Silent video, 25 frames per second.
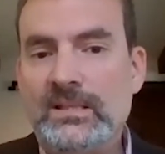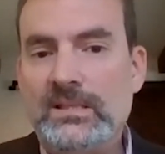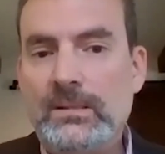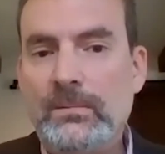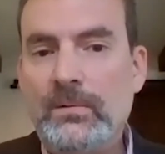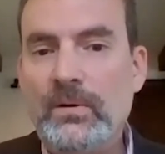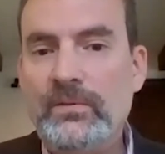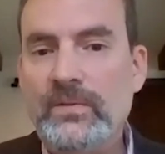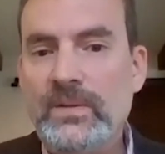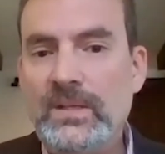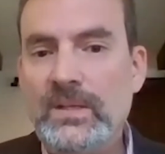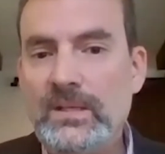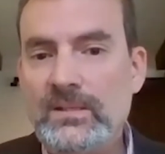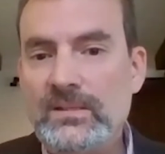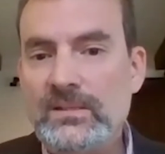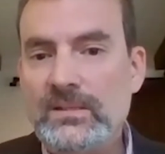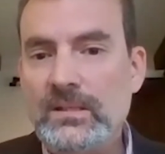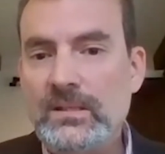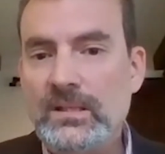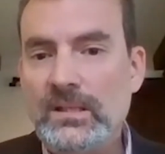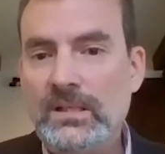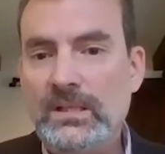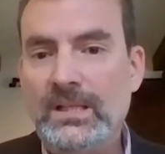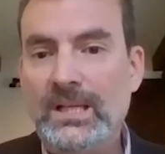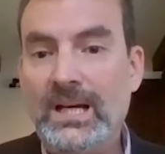some of
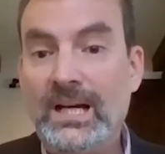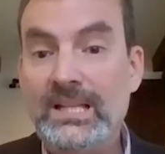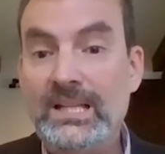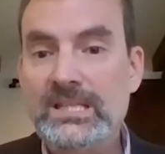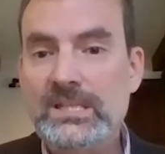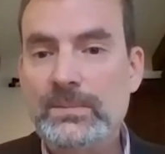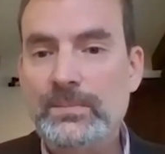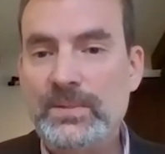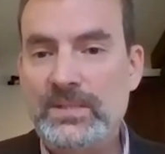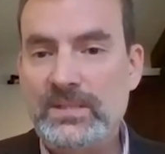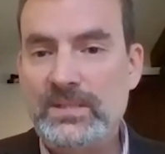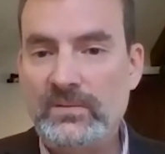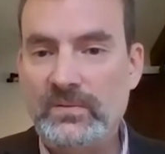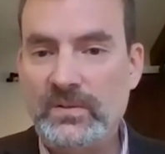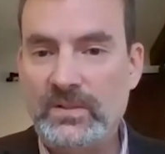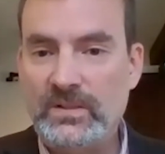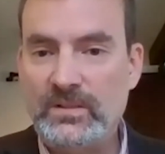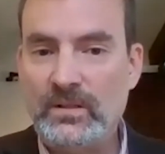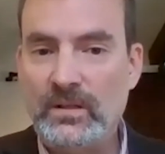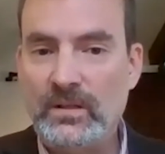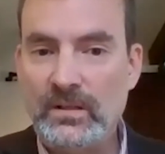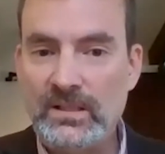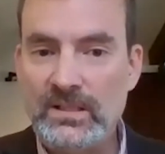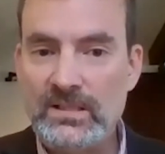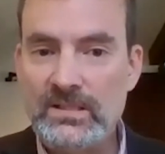these non-specific
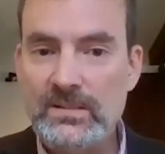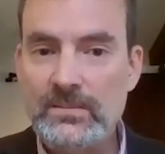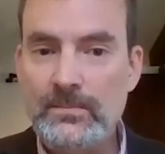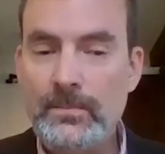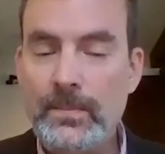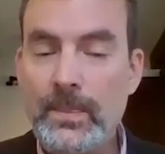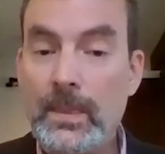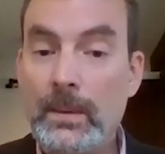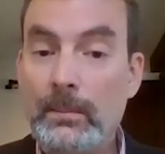targets